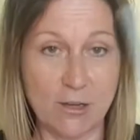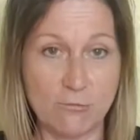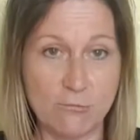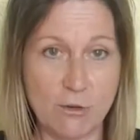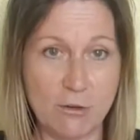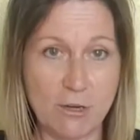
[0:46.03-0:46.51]

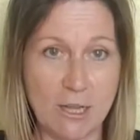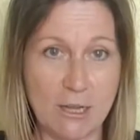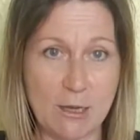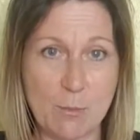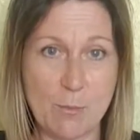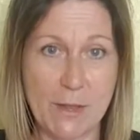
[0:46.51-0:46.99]

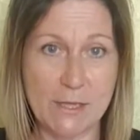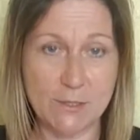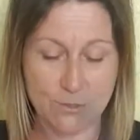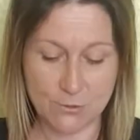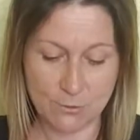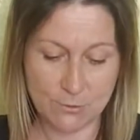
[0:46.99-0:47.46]
ruler,
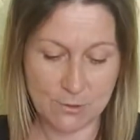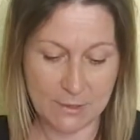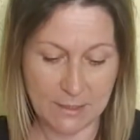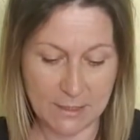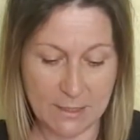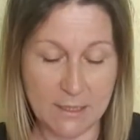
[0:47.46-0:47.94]
pencil,
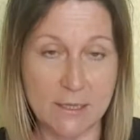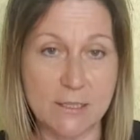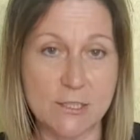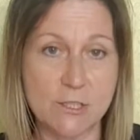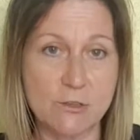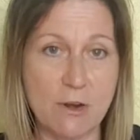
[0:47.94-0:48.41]
a
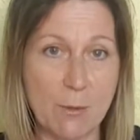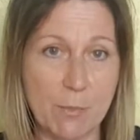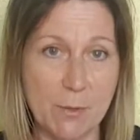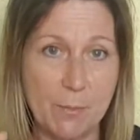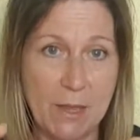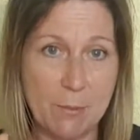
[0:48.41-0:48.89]
scrap
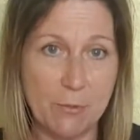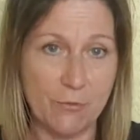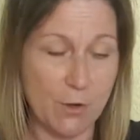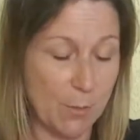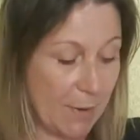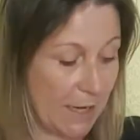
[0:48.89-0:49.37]
bit of paper
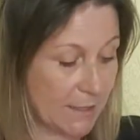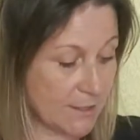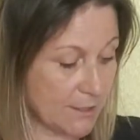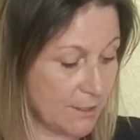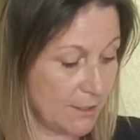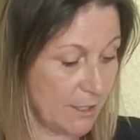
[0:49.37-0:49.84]
for a
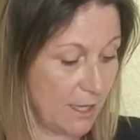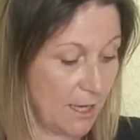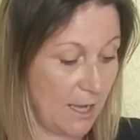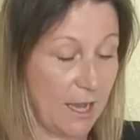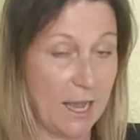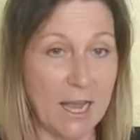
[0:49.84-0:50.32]
pattern,
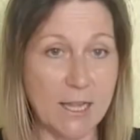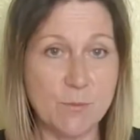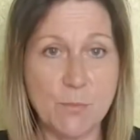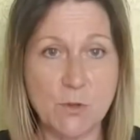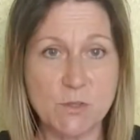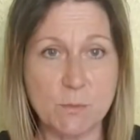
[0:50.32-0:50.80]

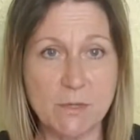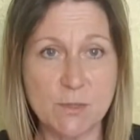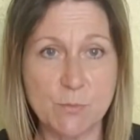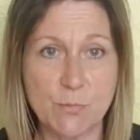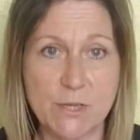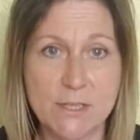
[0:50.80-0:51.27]
and possibly
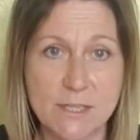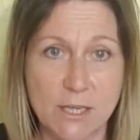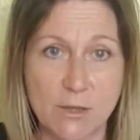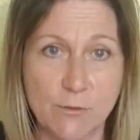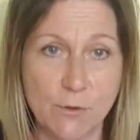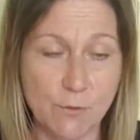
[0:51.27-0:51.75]
some Pritt
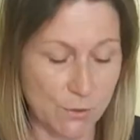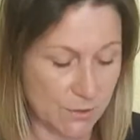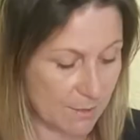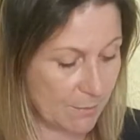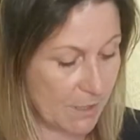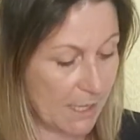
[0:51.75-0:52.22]
stick if you've got
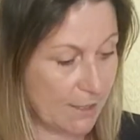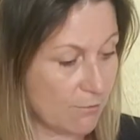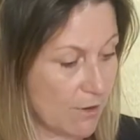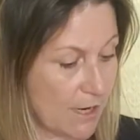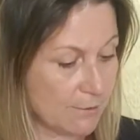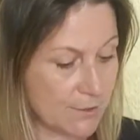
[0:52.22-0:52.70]
some laying
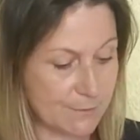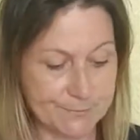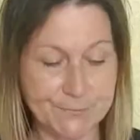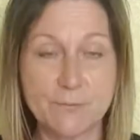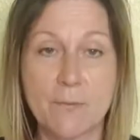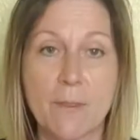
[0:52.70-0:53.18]
around.
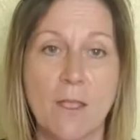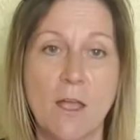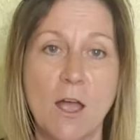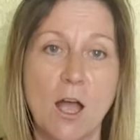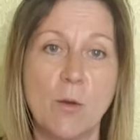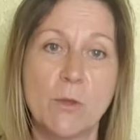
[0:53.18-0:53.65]

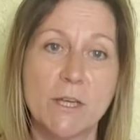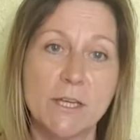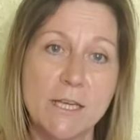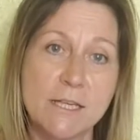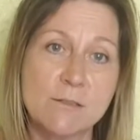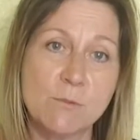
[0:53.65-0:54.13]
We're going to
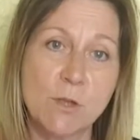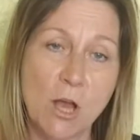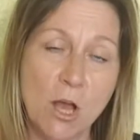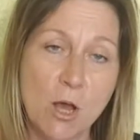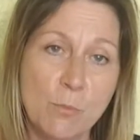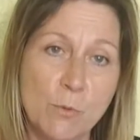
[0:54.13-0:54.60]
need some
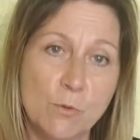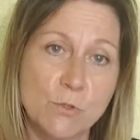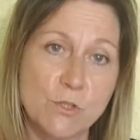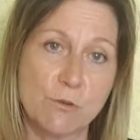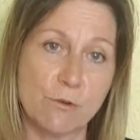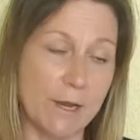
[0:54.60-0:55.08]

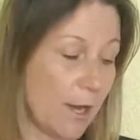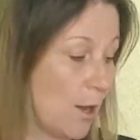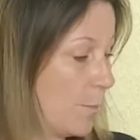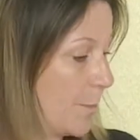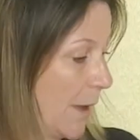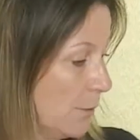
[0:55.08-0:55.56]
cardboard to create
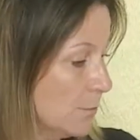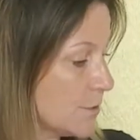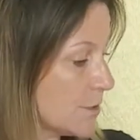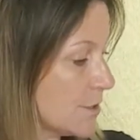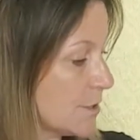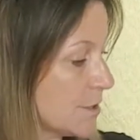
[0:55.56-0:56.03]
our belt.
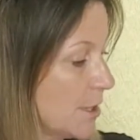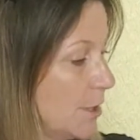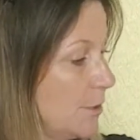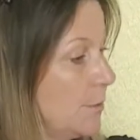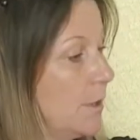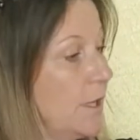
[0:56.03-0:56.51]

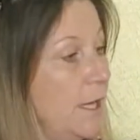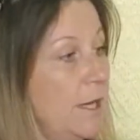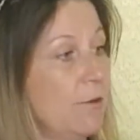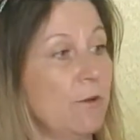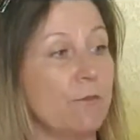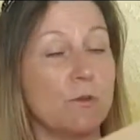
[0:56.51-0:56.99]
So
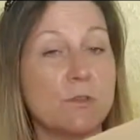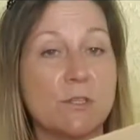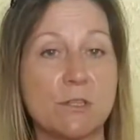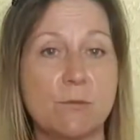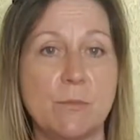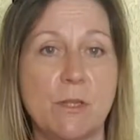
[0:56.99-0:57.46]
here I've got
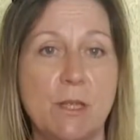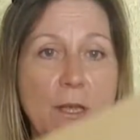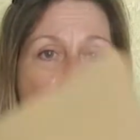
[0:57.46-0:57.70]
some